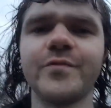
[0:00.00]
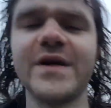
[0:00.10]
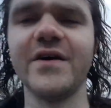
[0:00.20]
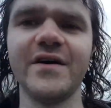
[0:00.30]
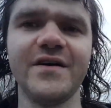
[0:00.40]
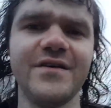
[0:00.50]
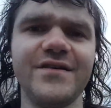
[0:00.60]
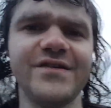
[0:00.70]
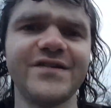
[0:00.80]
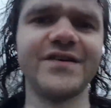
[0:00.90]

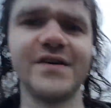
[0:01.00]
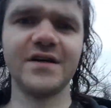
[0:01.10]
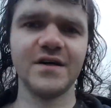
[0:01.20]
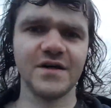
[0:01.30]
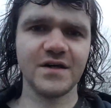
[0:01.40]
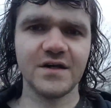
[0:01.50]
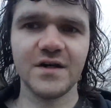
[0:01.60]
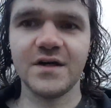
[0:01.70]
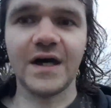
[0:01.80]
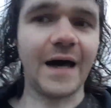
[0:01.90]
because,
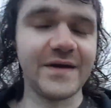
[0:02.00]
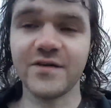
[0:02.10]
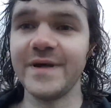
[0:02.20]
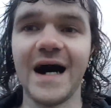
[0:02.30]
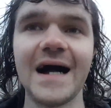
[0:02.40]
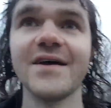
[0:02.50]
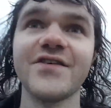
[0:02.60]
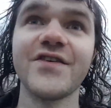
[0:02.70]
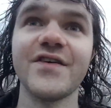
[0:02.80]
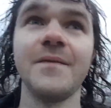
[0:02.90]
I mean, to be
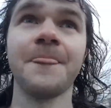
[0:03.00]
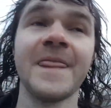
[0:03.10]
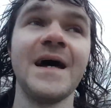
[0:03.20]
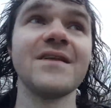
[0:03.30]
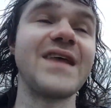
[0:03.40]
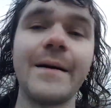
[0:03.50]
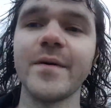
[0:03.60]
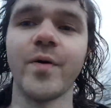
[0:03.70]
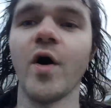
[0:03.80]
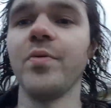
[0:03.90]
honest,
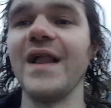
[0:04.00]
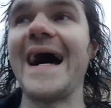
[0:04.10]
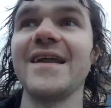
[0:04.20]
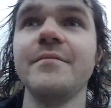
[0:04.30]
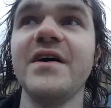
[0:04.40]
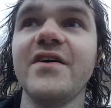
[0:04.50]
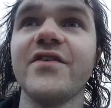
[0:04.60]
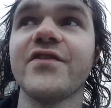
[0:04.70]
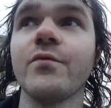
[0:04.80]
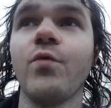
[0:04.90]
Diamond, Pearl, Platinum
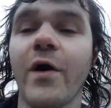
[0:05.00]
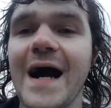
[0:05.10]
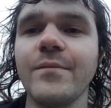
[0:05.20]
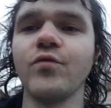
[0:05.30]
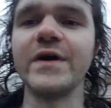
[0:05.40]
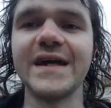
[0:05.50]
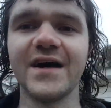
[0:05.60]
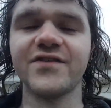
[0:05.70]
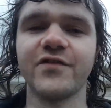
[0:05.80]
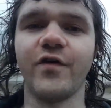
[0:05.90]
is where I'm
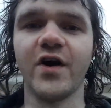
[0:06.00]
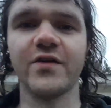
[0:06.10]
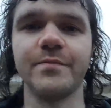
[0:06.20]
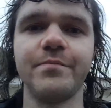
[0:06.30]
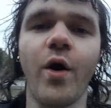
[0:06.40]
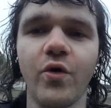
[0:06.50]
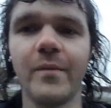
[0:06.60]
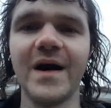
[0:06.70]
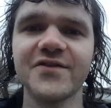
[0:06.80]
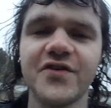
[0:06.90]
weakest as far as
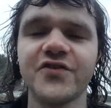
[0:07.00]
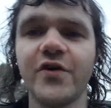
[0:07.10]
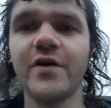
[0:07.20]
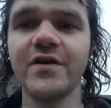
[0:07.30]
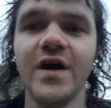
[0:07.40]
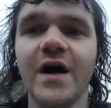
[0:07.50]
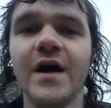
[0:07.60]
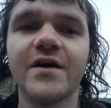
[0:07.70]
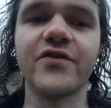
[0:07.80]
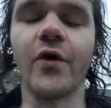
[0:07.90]
Pokemon's concerned,
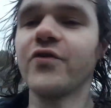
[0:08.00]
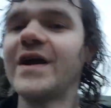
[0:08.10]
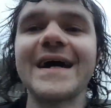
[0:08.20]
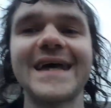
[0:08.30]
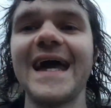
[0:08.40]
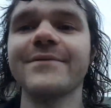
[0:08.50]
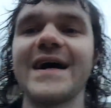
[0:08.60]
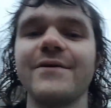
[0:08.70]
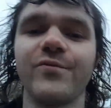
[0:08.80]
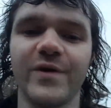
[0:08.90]
because those are not games
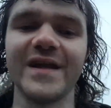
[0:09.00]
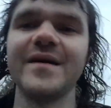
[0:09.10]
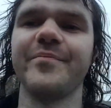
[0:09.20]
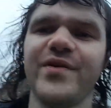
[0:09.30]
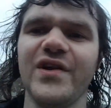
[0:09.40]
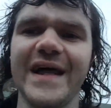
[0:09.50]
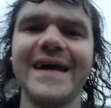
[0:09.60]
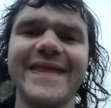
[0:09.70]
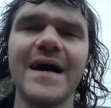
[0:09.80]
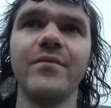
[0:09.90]
I really
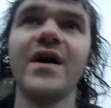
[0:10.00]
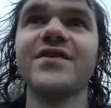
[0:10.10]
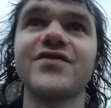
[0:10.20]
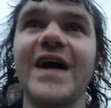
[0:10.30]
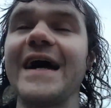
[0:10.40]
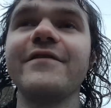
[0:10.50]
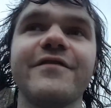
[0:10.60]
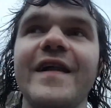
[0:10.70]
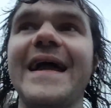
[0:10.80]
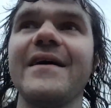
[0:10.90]
played that much. I even
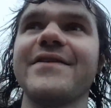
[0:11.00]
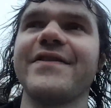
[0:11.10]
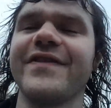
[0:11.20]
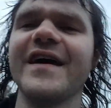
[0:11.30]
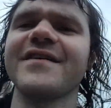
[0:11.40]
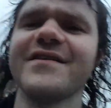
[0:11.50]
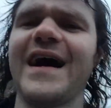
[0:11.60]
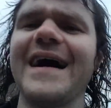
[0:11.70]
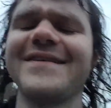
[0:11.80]
flat out think I